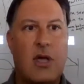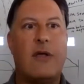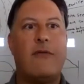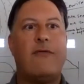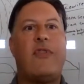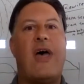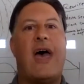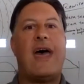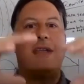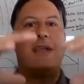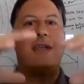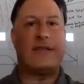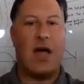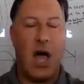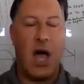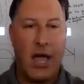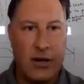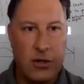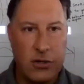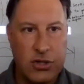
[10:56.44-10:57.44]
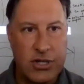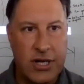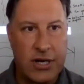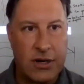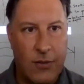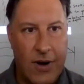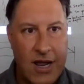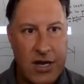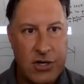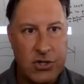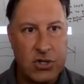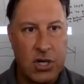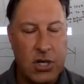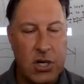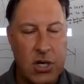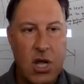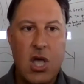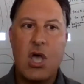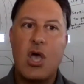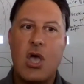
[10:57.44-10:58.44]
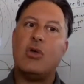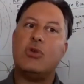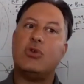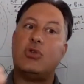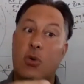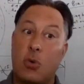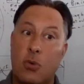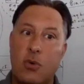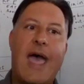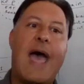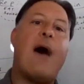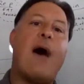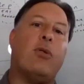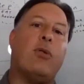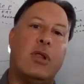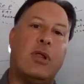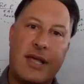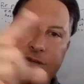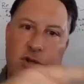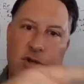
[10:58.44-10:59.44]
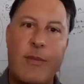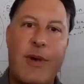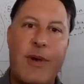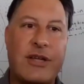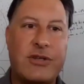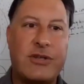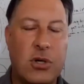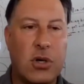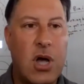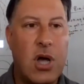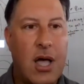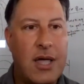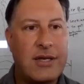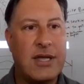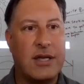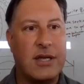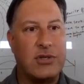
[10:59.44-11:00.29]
that entire generation. So now let's go back to your content,